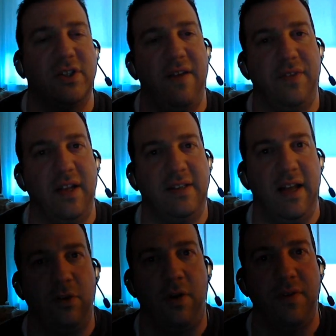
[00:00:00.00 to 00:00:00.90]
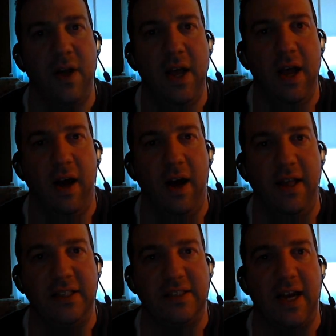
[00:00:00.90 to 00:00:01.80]
first half and then tail off
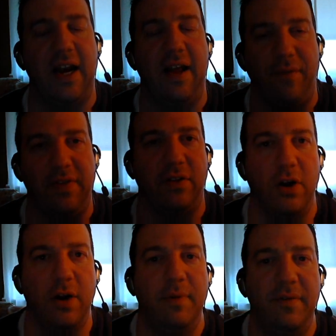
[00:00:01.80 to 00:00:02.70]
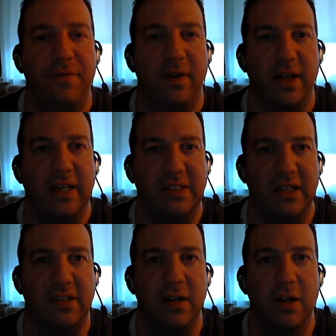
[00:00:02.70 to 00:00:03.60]
in the second half. I think they're going to be fairly
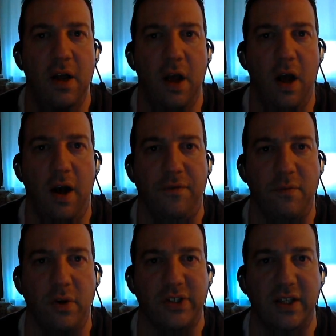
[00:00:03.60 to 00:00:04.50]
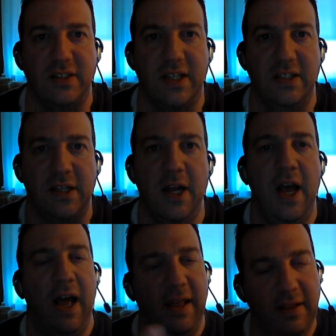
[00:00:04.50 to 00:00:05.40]
consistent for most of the season.
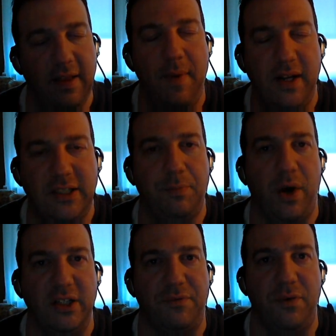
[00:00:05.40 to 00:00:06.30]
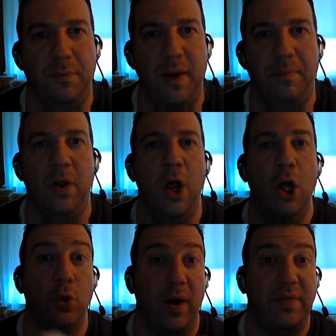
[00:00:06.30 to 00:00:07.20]
They might surprise a few people.
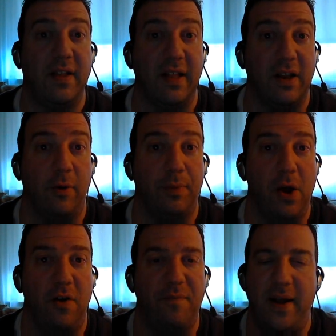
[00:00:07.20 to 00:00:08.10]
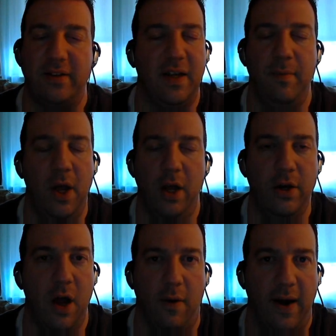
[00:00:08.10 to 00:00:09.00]
Do I think that they're a playoff-bound team?
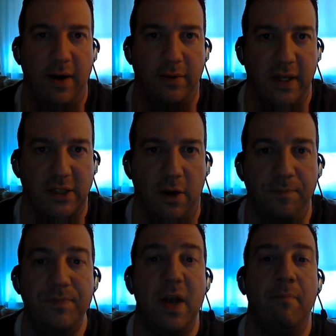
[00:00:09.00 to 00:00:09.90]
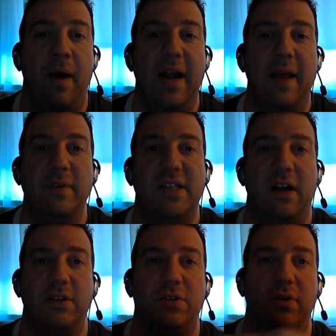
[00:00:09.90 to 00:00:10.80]
No, I don't think so. My name is
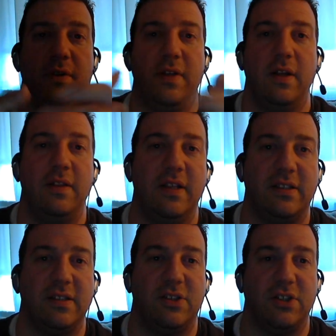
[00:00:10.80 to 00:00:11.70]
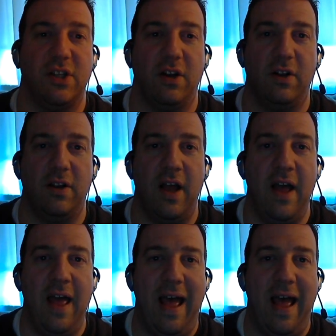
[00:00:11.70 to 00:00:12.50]
Al Gattullo. This is just a little